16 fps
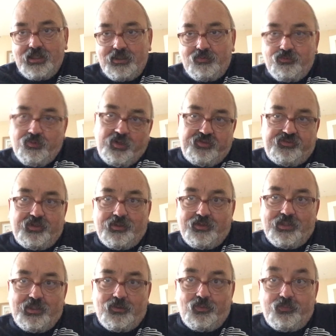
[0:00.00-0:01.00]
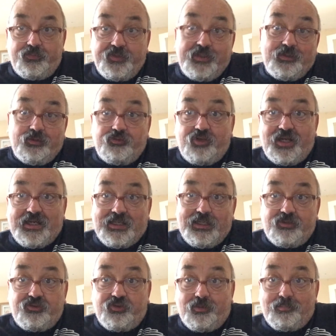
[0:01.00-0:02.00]
dressed in the old dinner
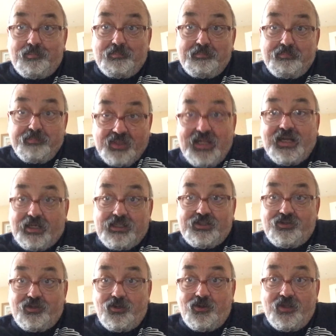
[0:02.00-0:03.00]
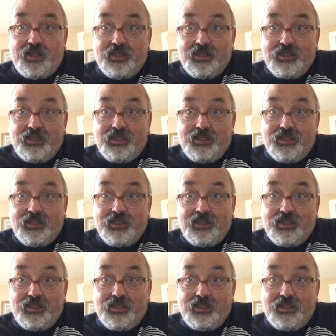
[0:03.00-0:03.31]
jacket and black tie,